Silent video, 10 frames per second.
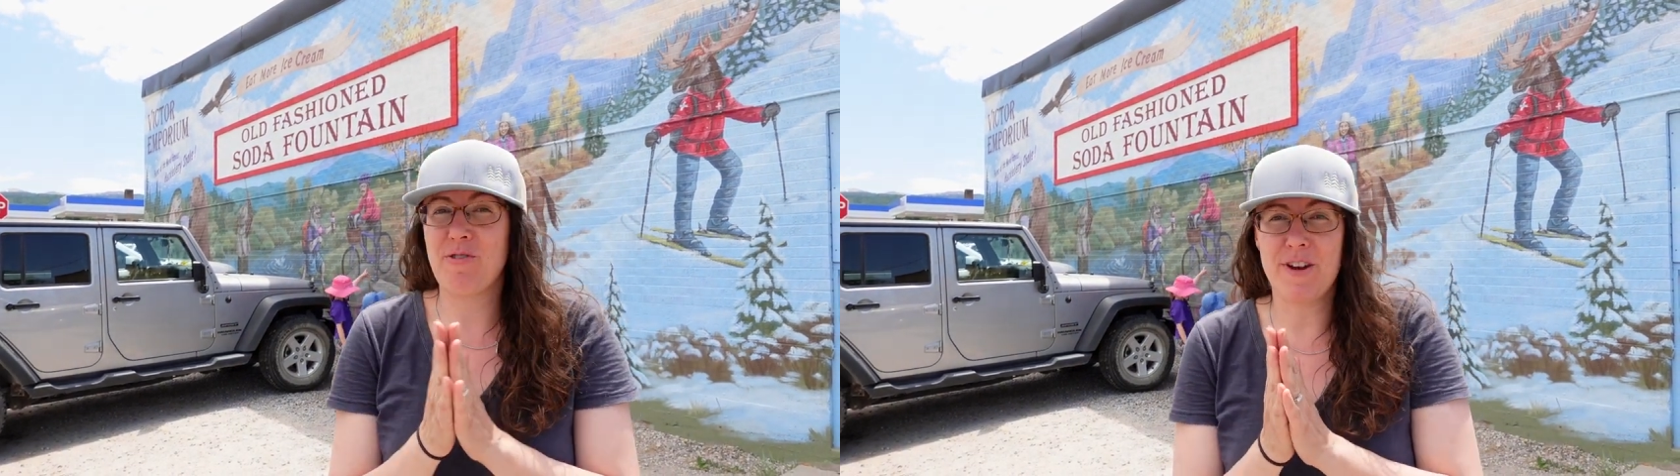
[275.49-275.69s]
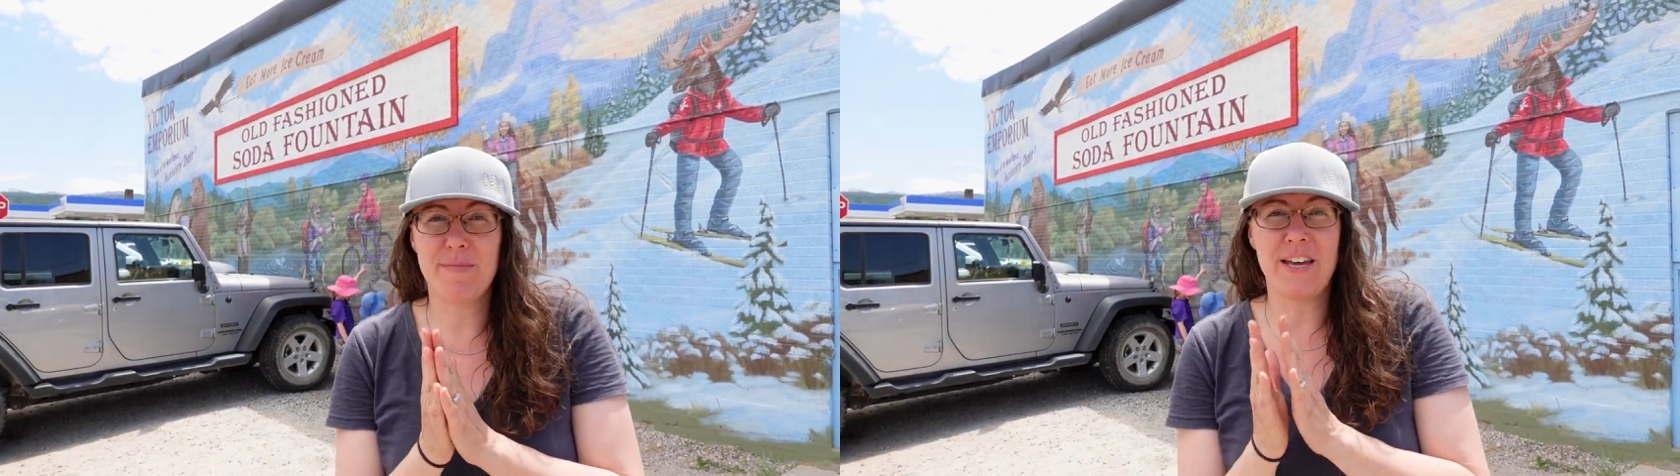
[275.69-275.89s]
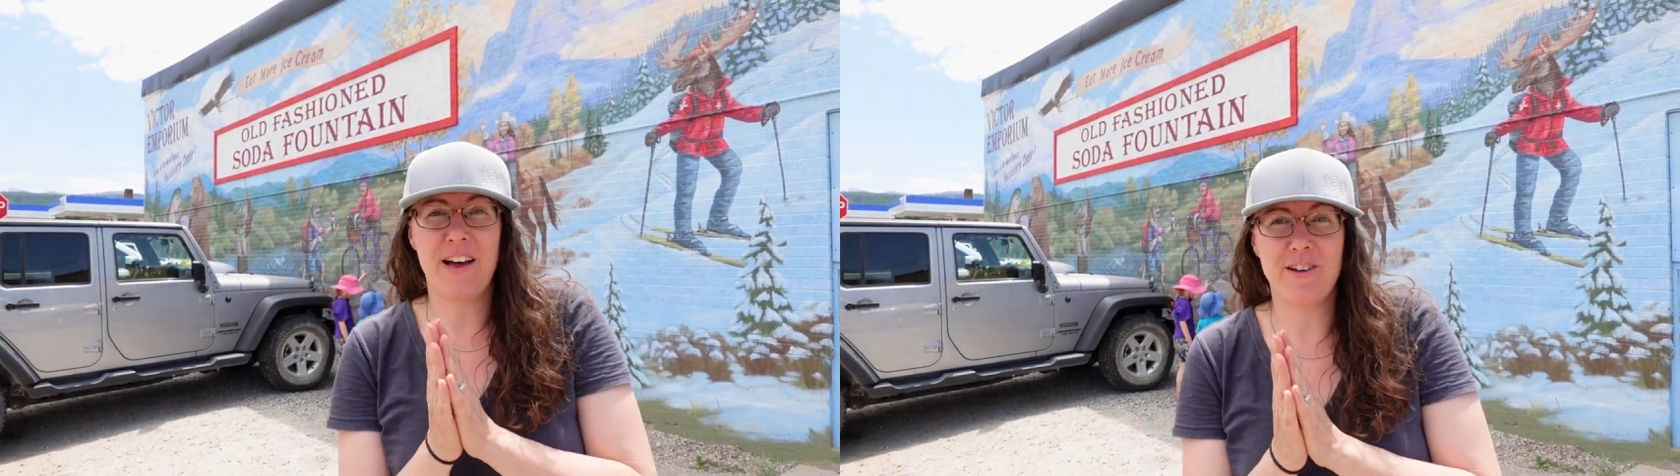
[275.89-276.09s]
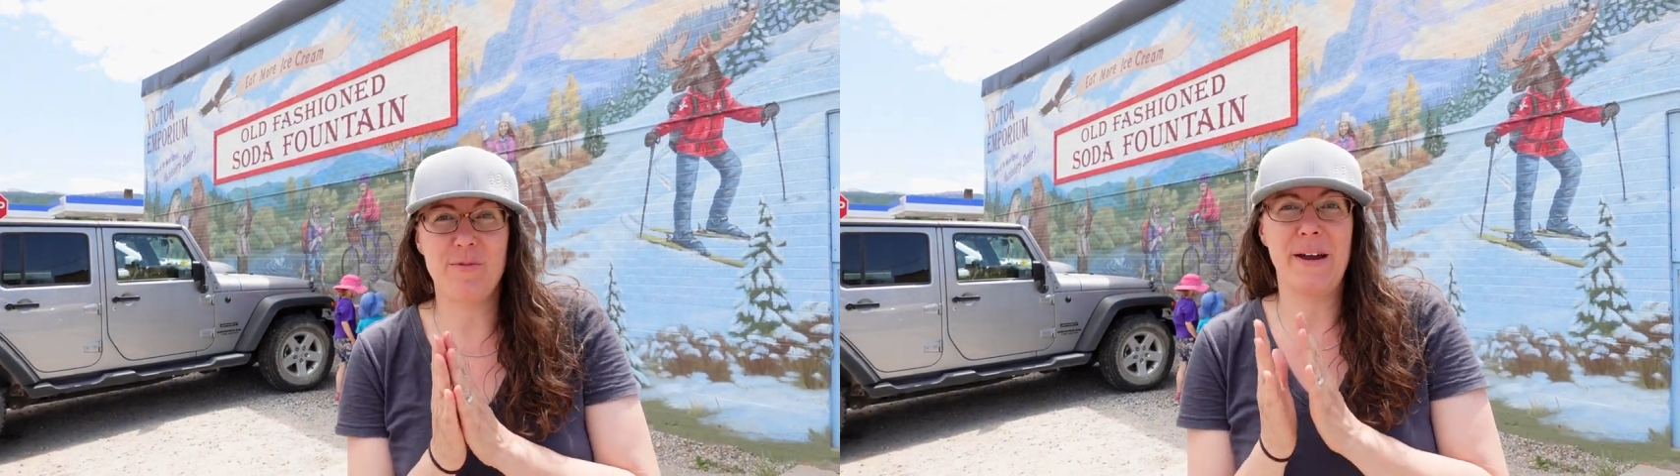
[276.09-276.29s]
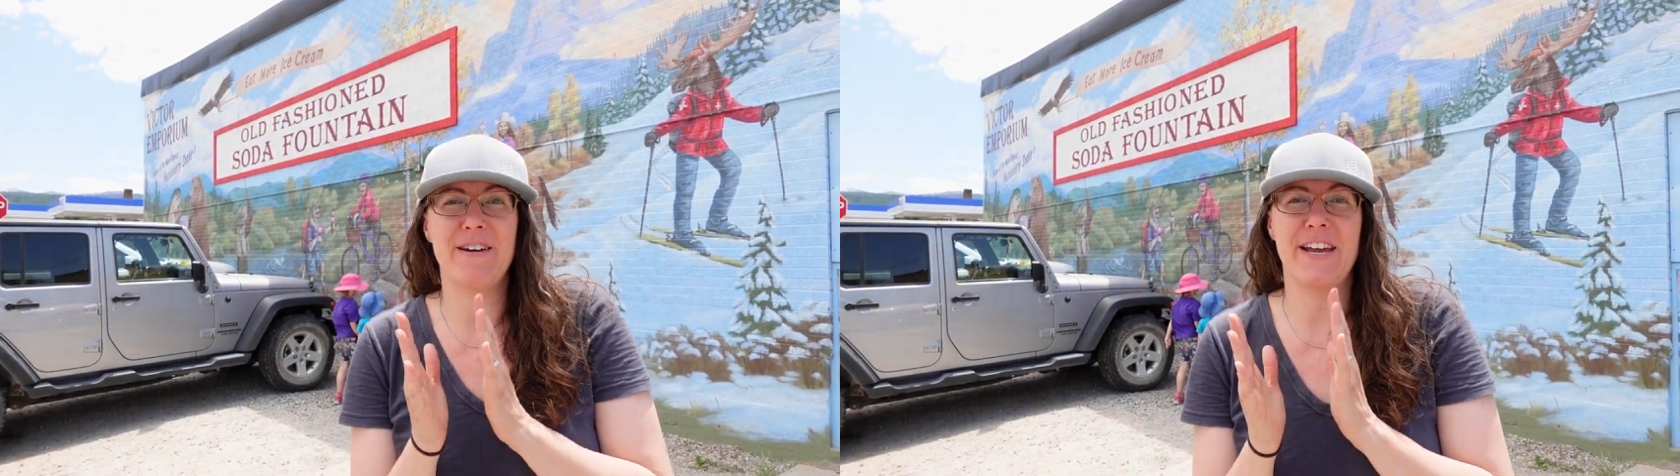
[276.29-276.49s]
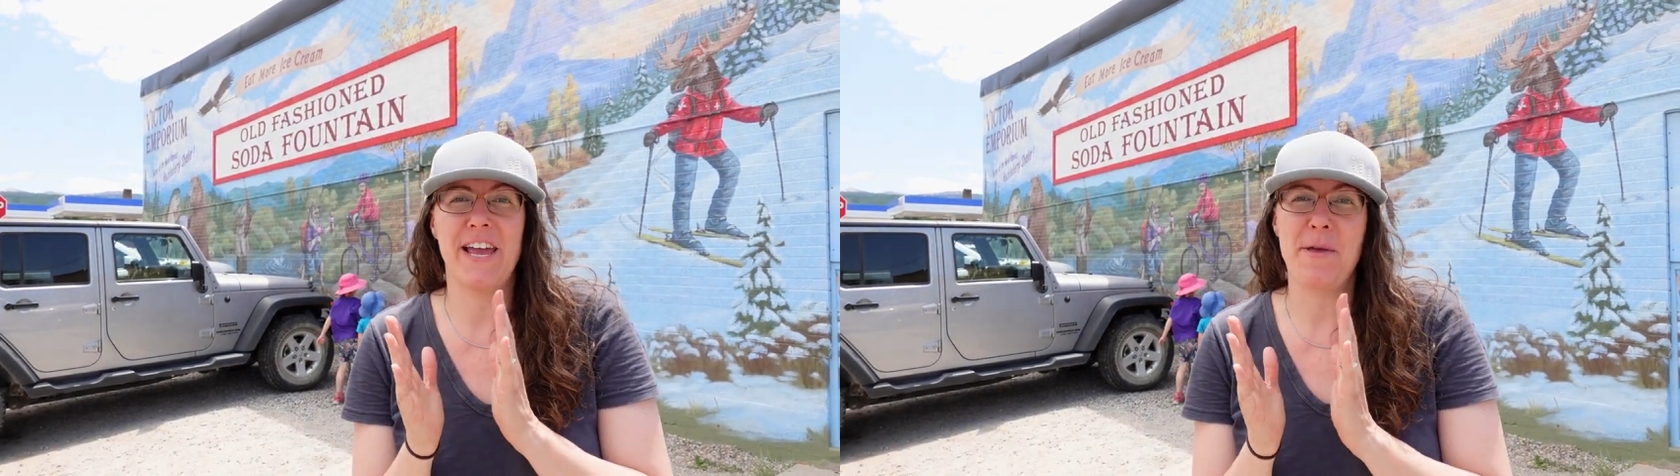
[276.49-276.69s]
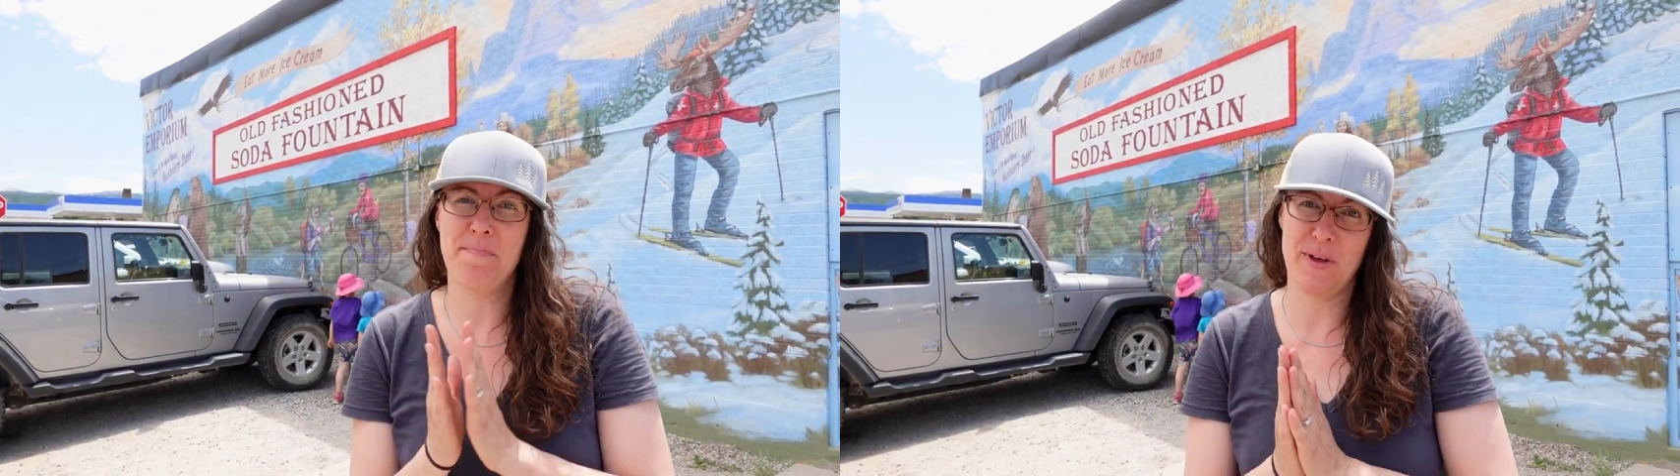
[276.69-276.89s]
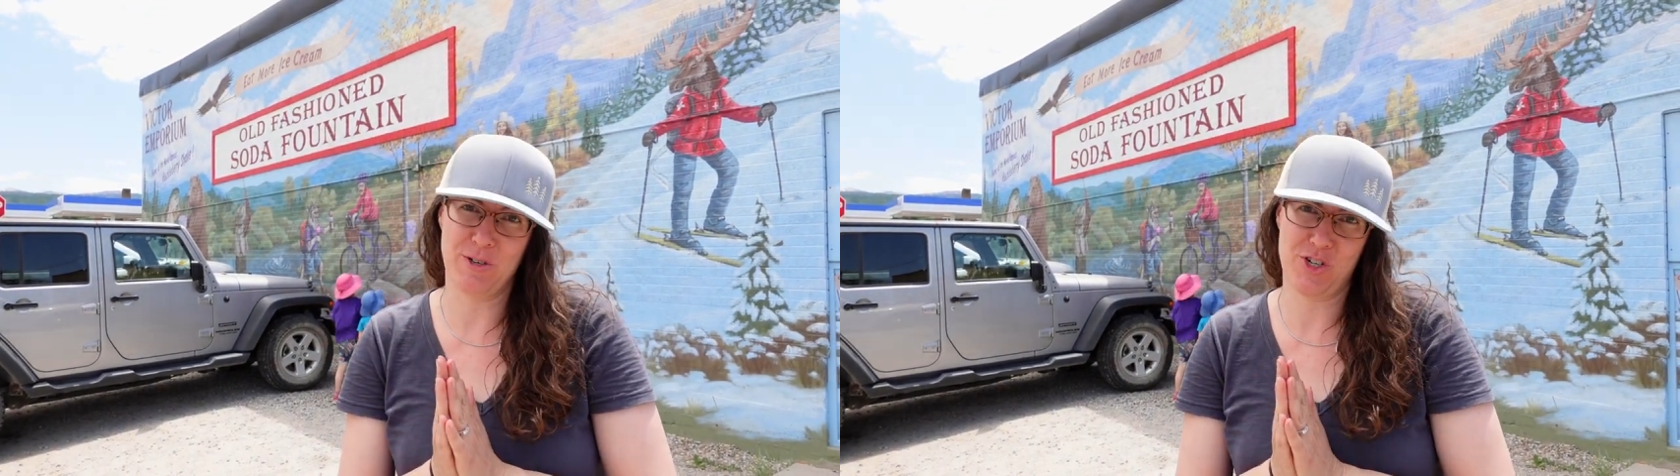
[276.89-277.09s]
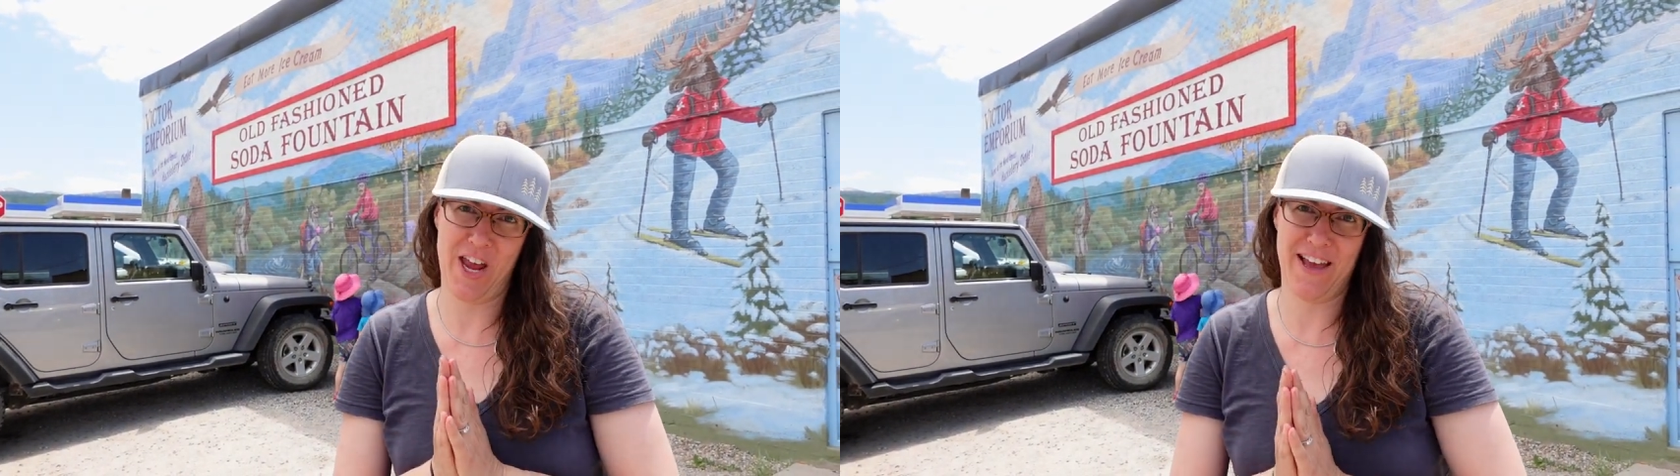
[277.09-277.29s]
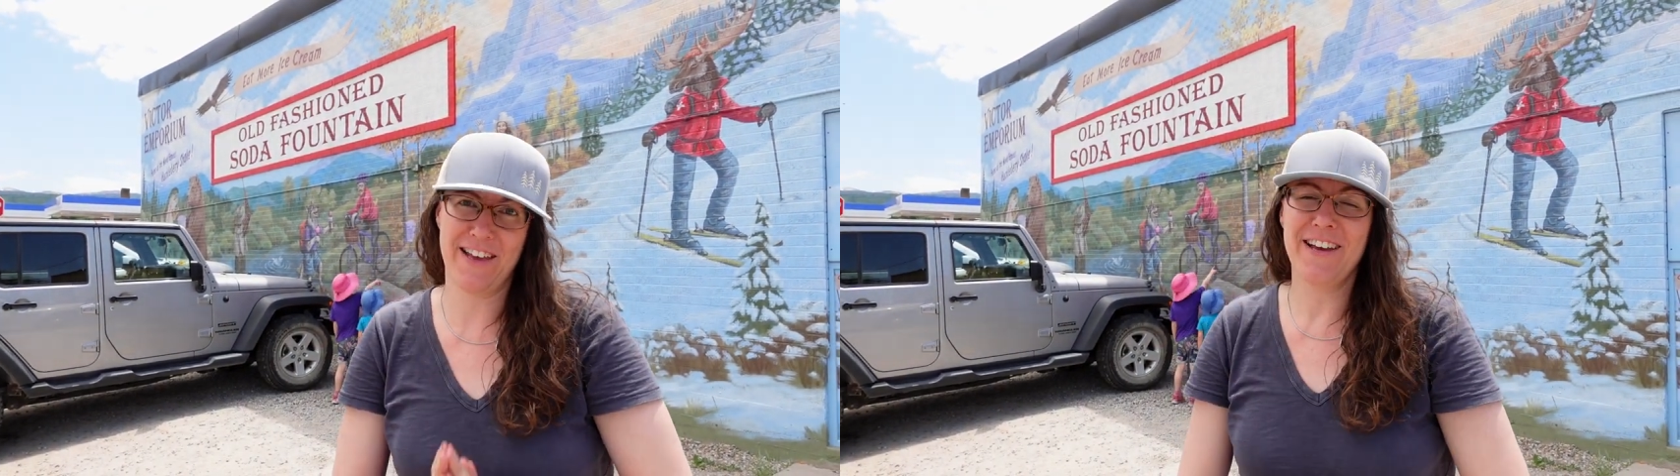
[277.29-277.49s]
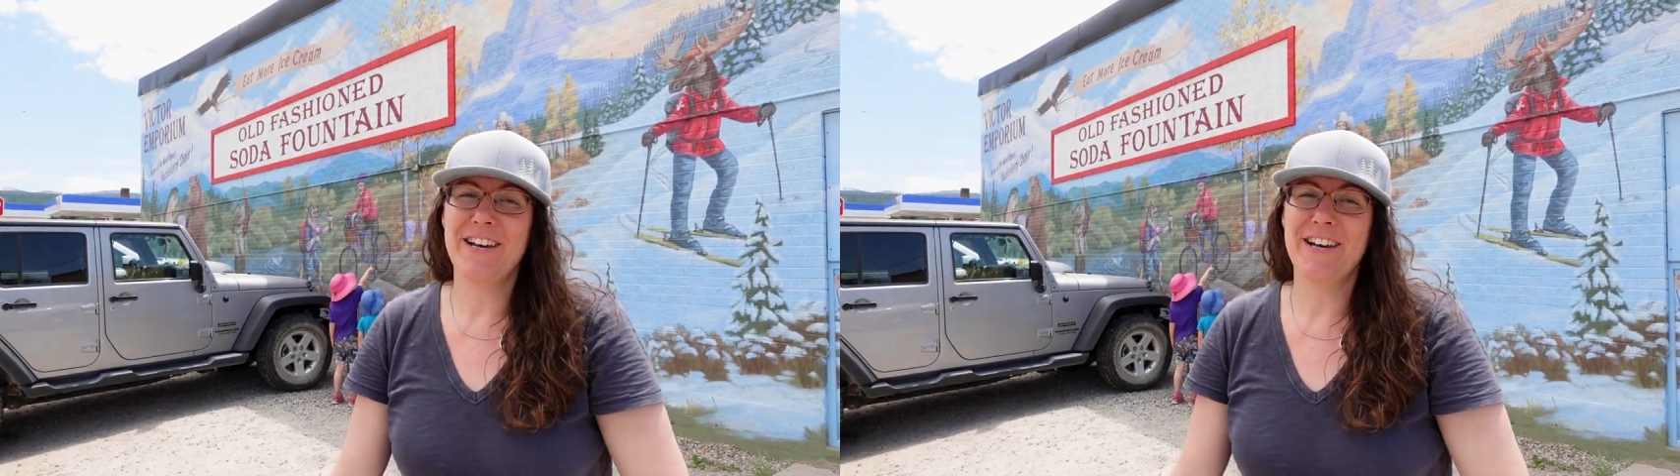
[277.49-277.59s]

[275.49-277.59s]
creamy huckleberry milkshake.